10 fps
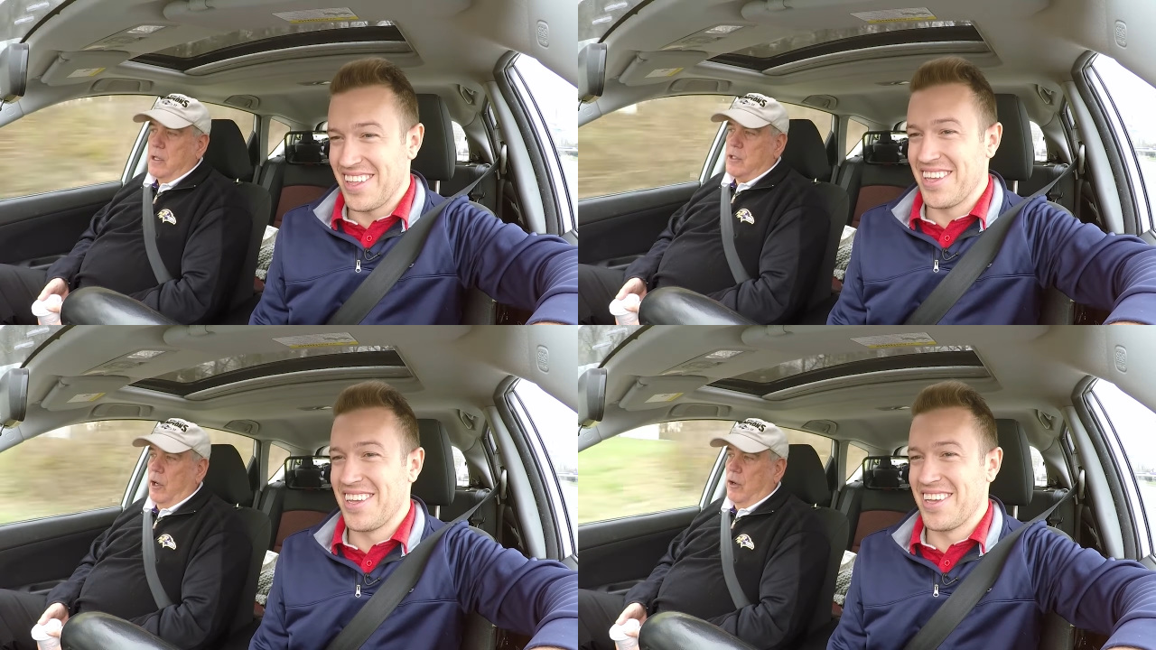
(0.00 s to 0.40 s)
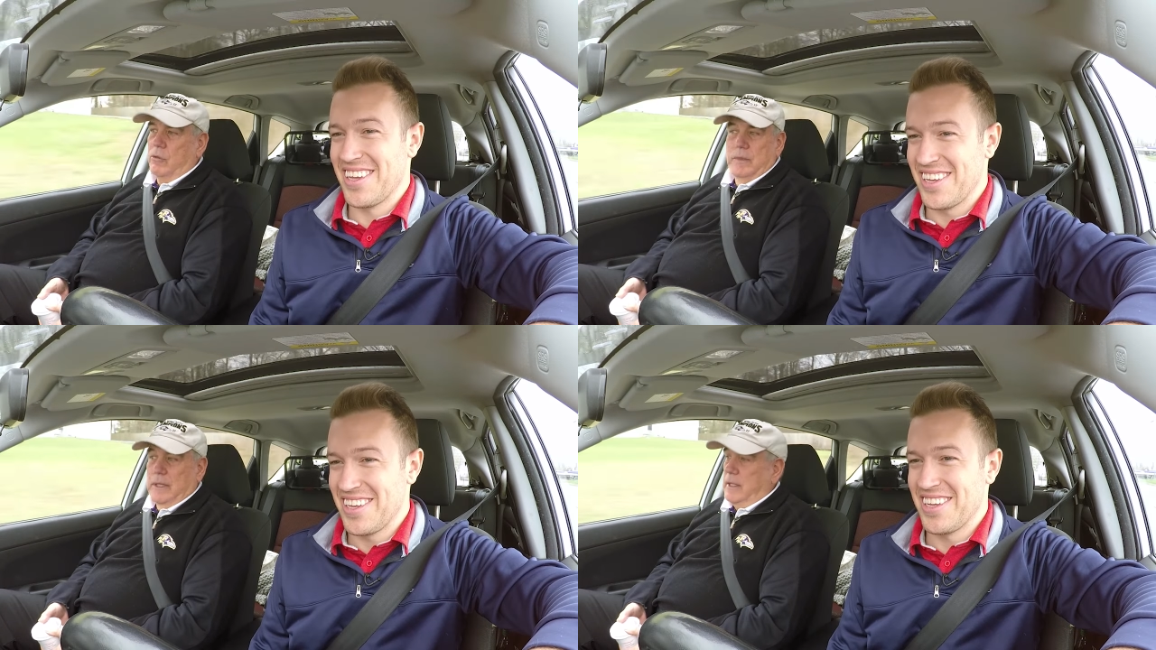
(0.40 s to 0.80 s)

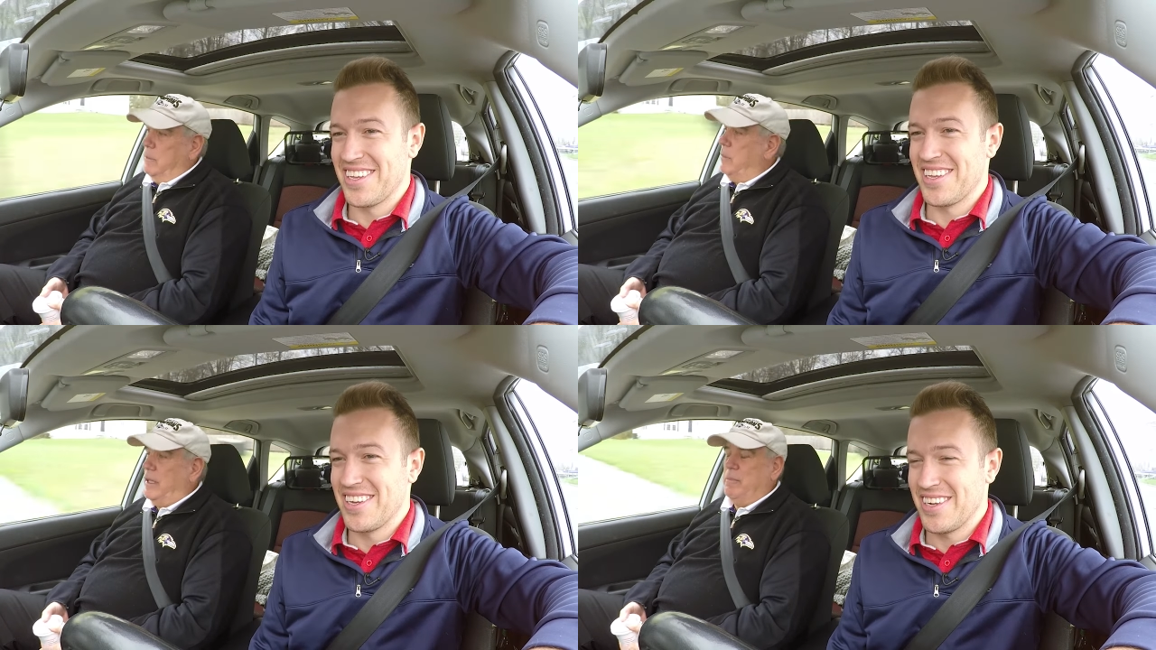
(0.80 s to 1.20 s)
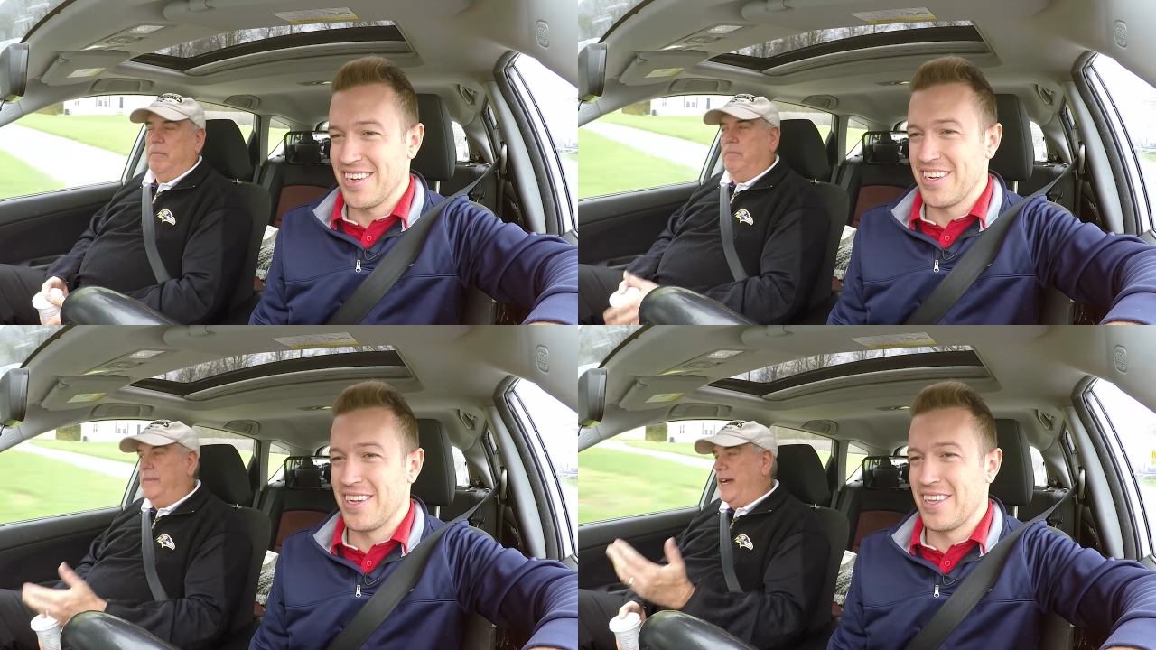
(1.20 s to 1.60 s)
Speaker 1: So but
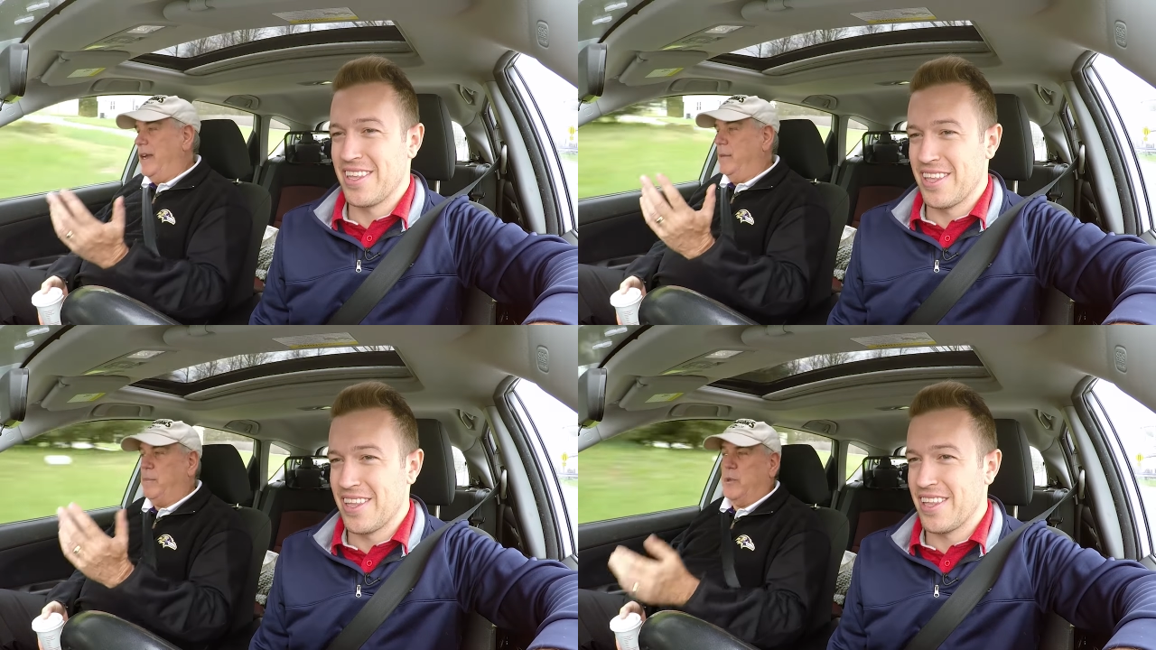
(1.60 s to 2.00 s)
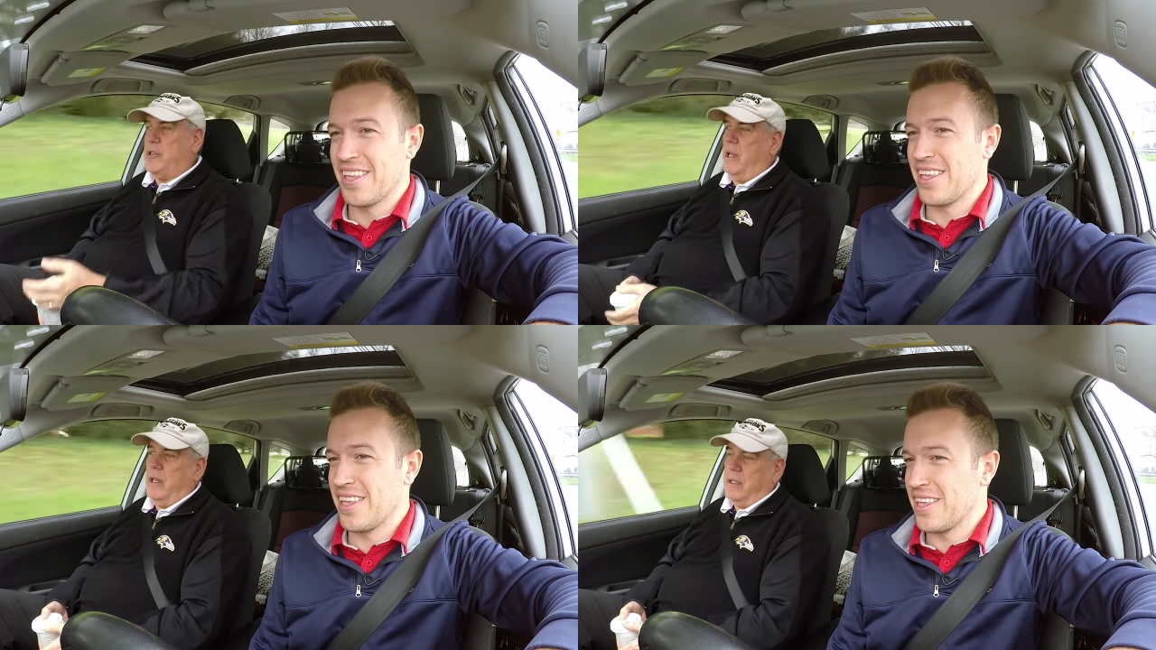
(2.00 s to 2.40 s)

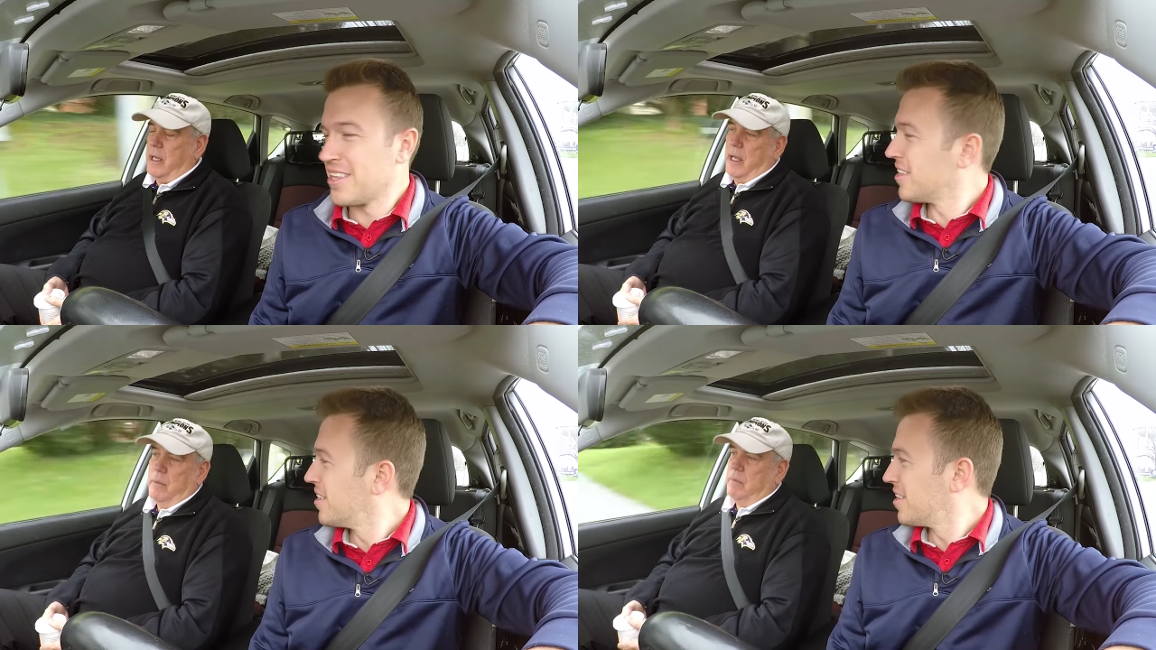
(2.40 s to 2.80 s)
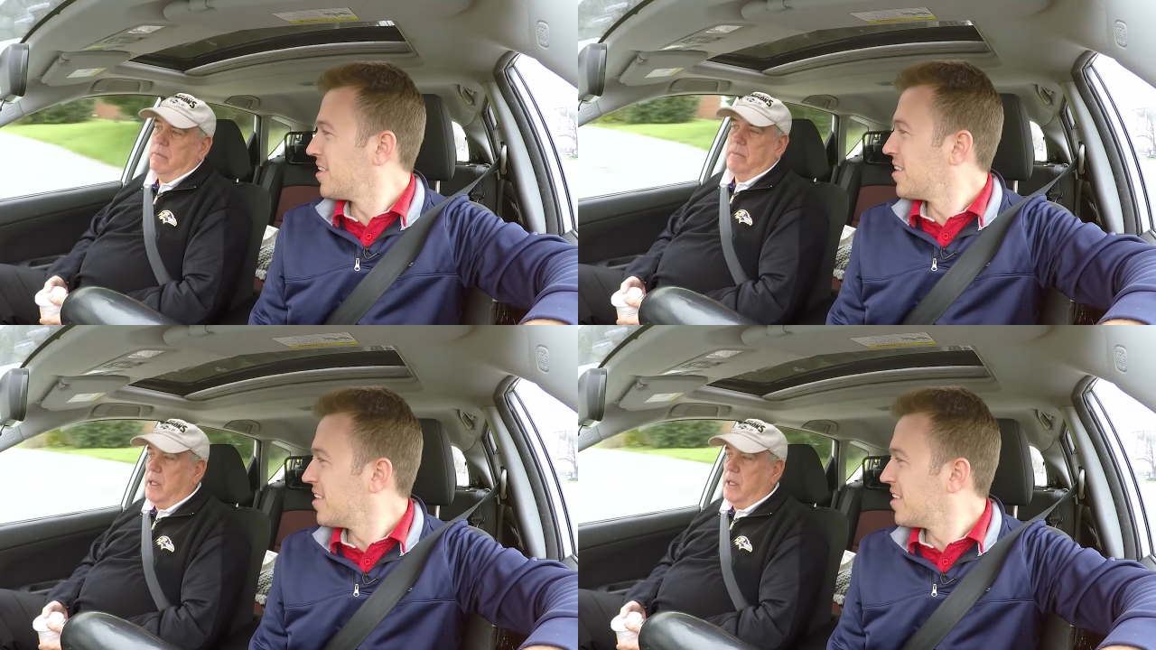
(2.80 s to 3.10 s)
90% of the time